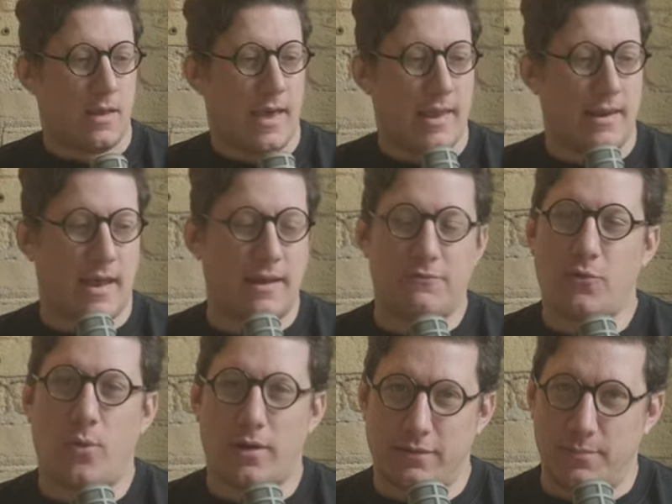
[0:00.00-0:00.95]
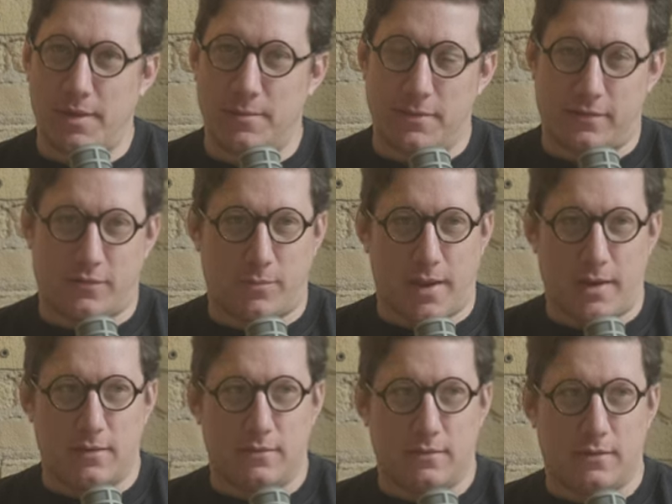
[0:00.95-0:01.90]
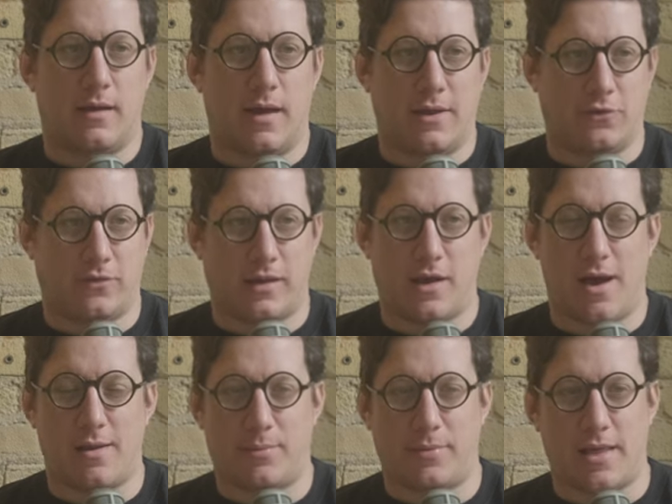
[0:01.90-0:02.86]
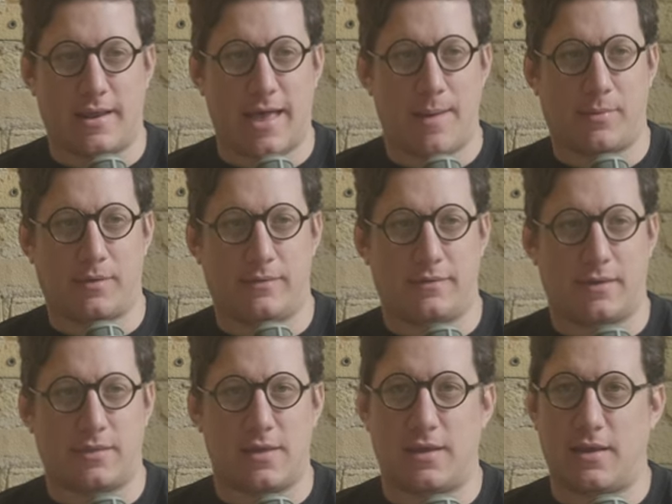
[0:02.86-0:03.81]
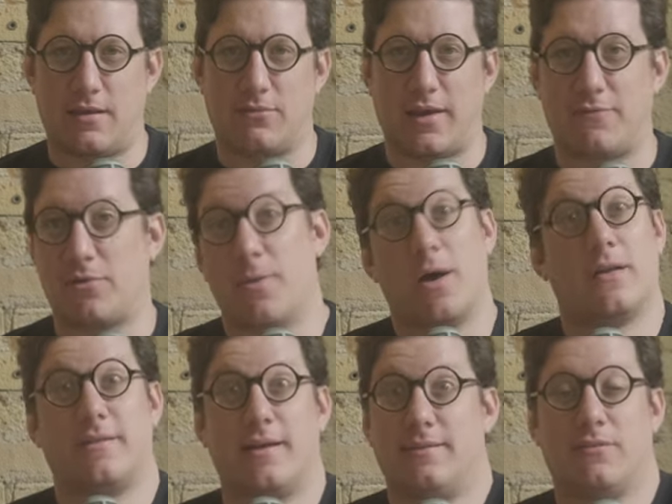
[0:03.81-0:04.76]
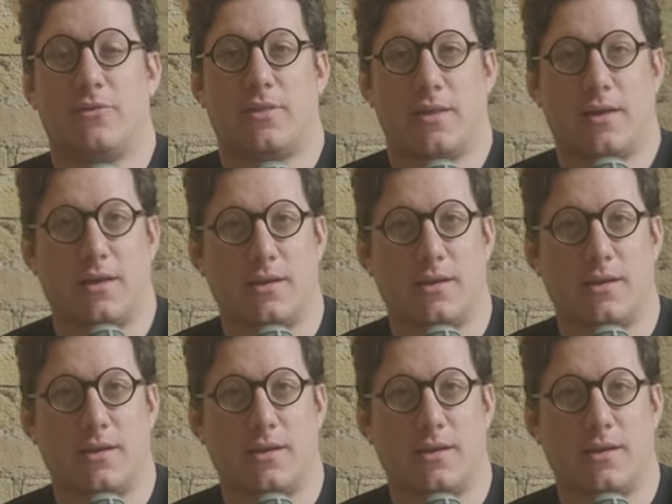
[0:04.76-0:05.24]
And I never wanted to be a businessman. I just get caught up in that capitalistic thinking of I have to monetize everything.